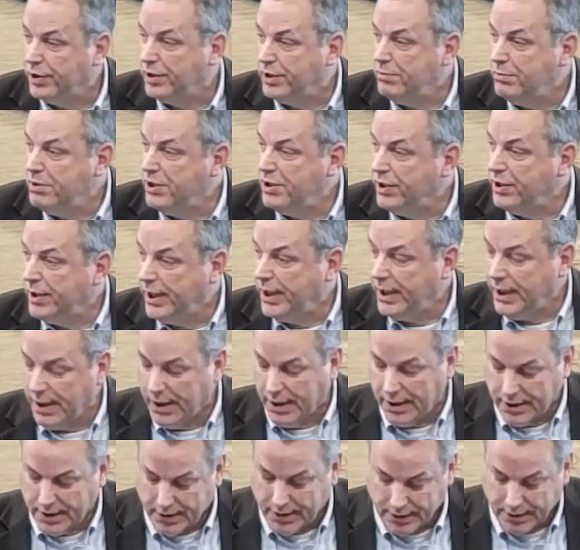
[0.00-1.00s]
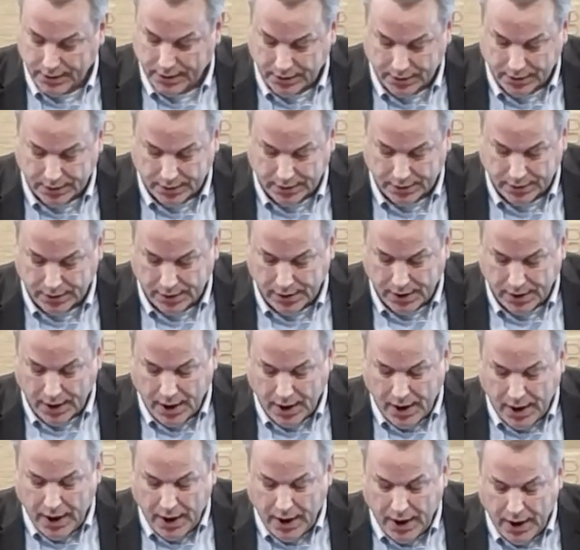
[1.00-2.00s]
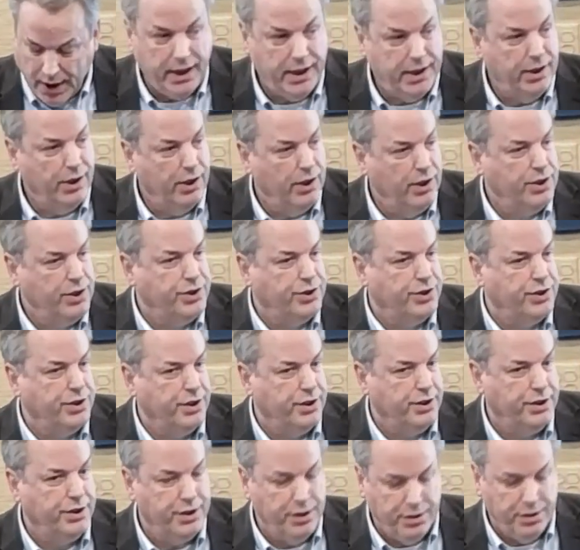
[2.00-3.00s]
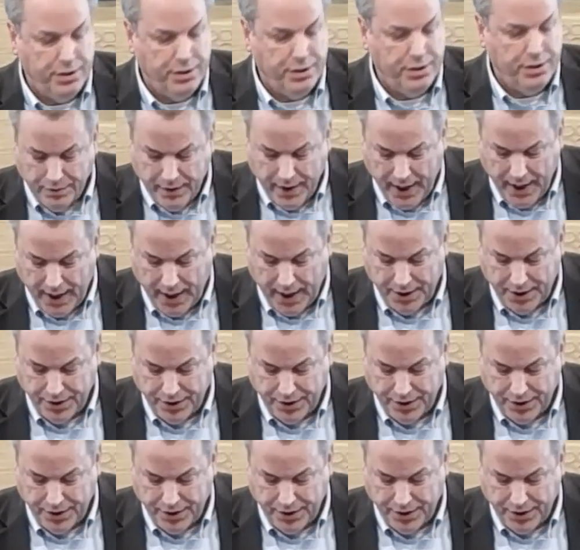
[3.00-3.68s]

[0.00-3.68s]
a community." He urged the UUA